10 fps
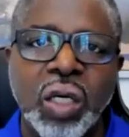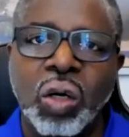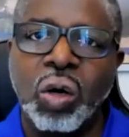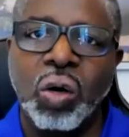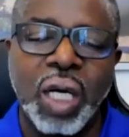
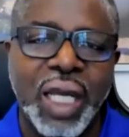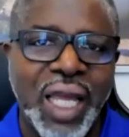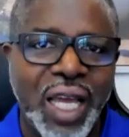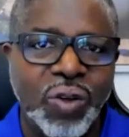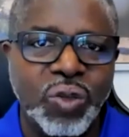or a
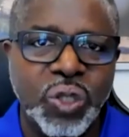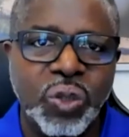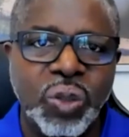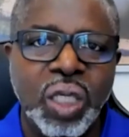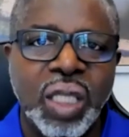council
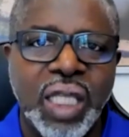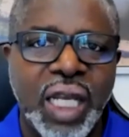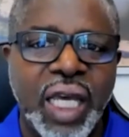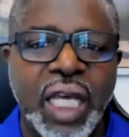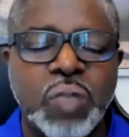that
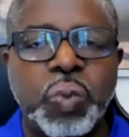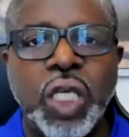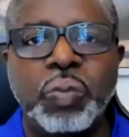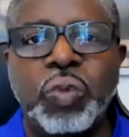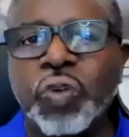has
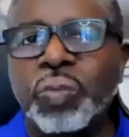people from